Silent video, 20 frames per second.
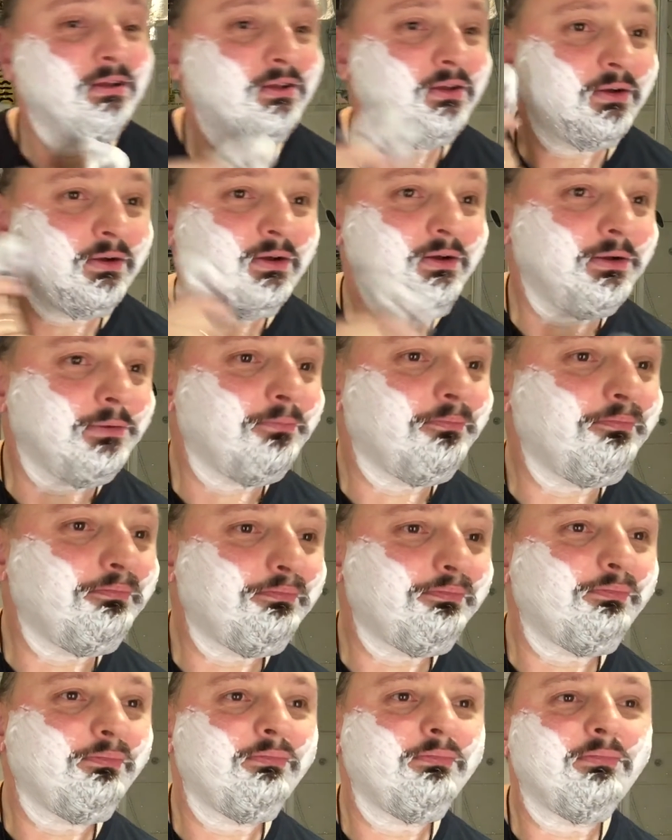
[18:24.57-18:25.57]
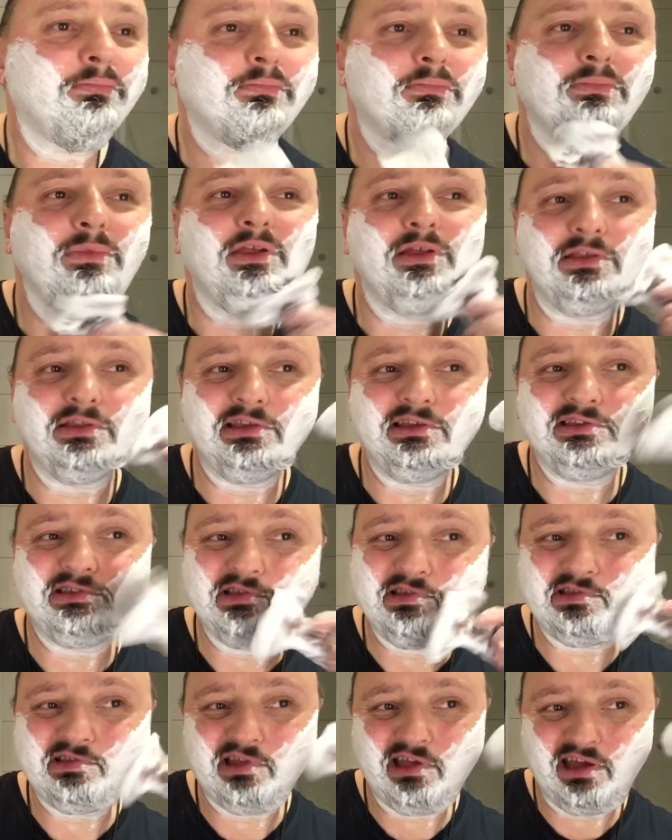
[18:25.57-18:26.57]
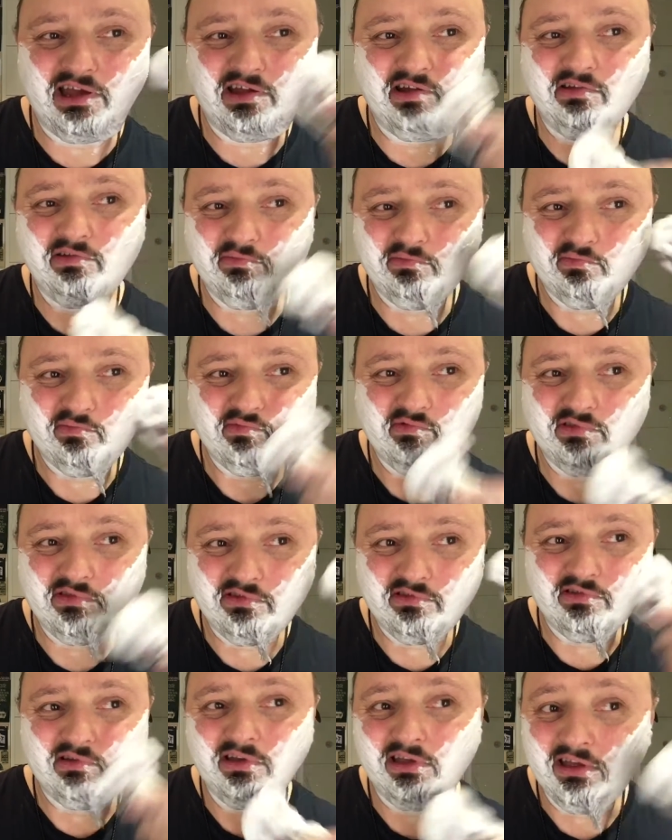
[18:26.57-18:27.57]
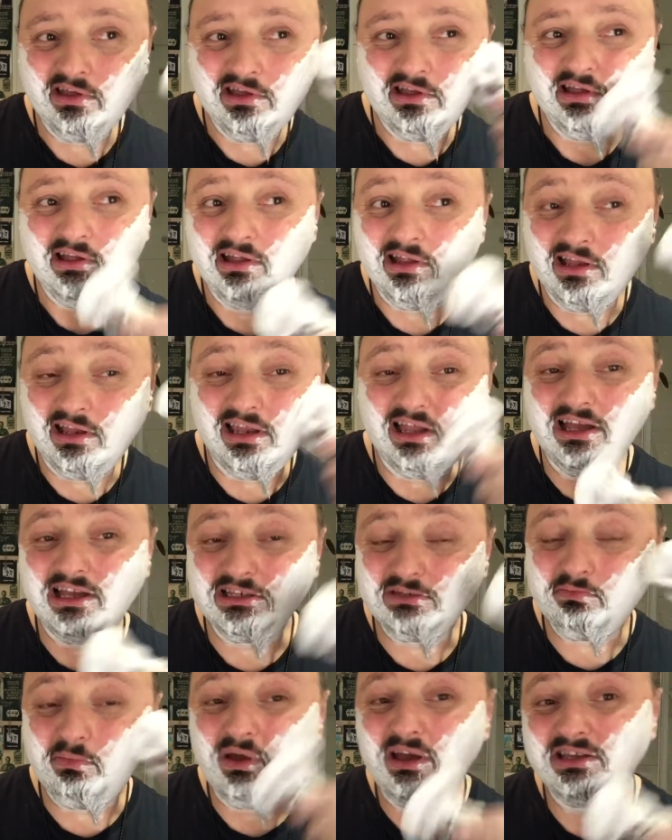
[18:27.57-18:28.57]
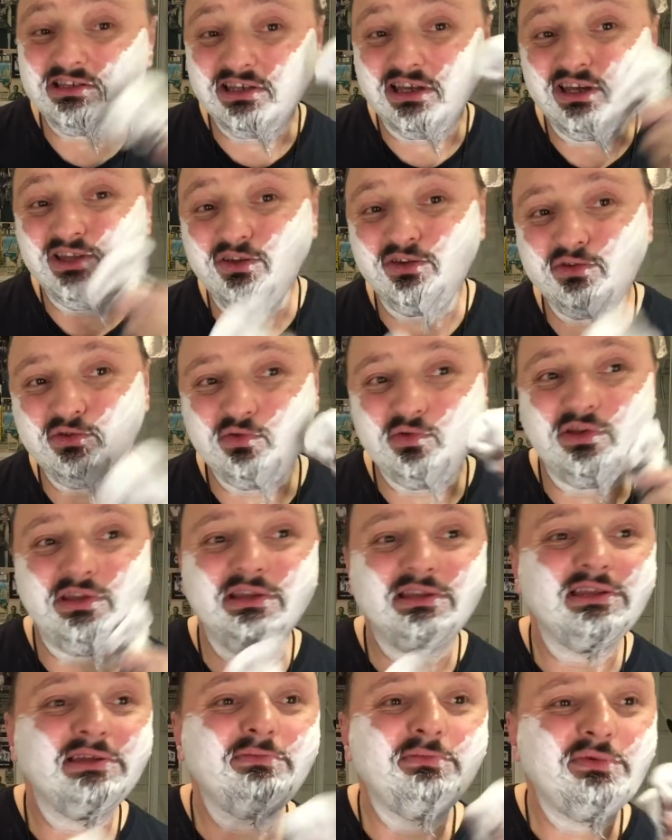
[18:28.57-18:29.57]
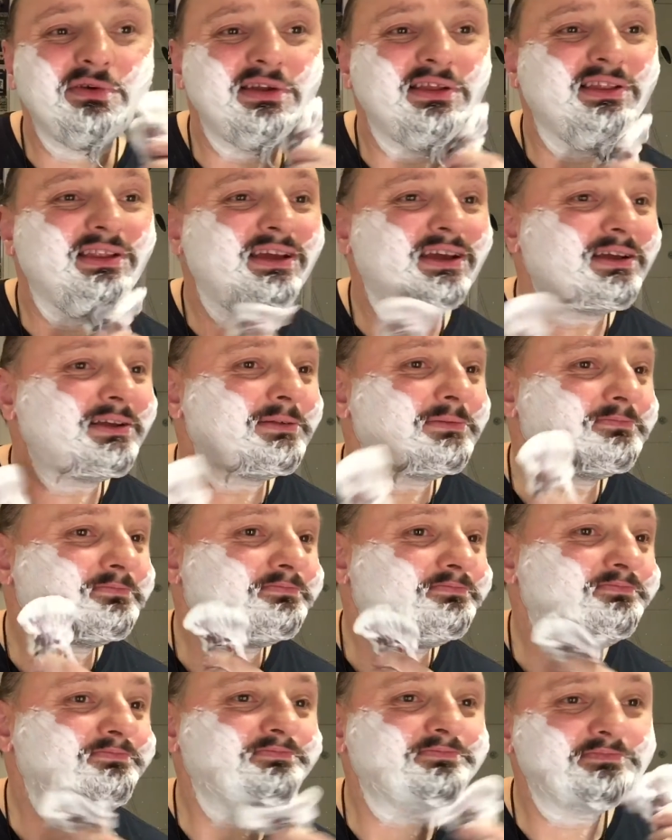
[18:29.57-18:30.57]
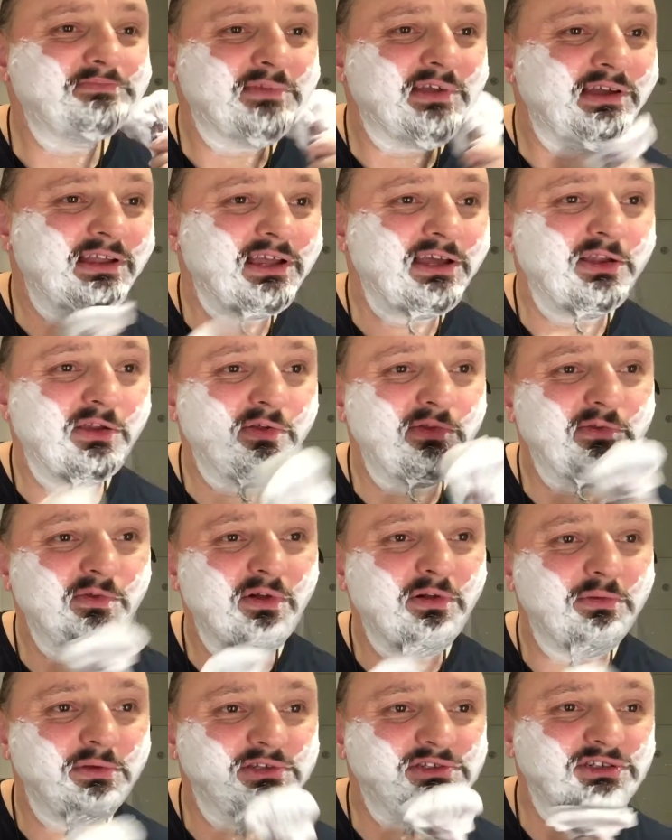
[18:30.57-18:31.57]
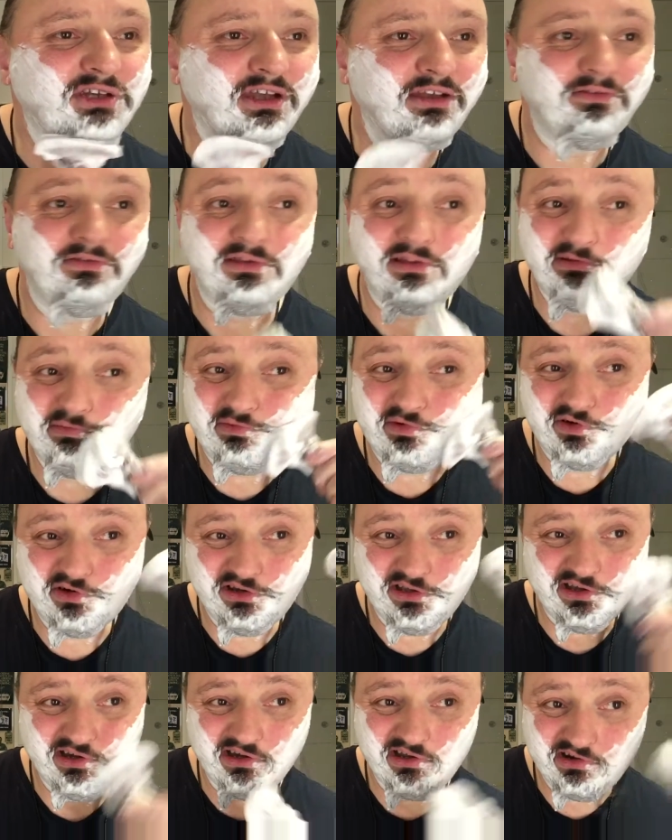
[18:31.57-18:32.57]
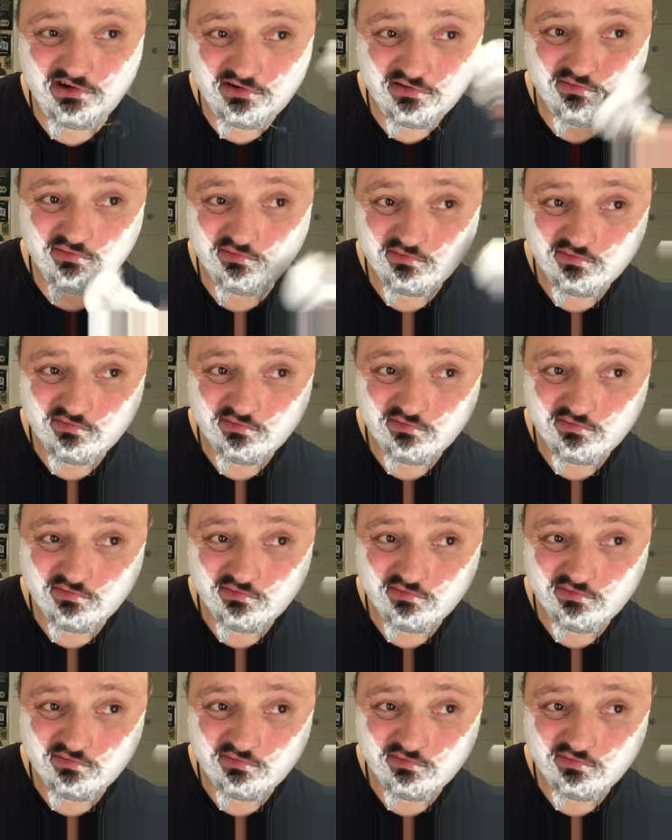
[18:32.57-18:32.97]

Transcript: Well, this is the last pass. I don't do anything more than that, and I don't always shave in the morning either.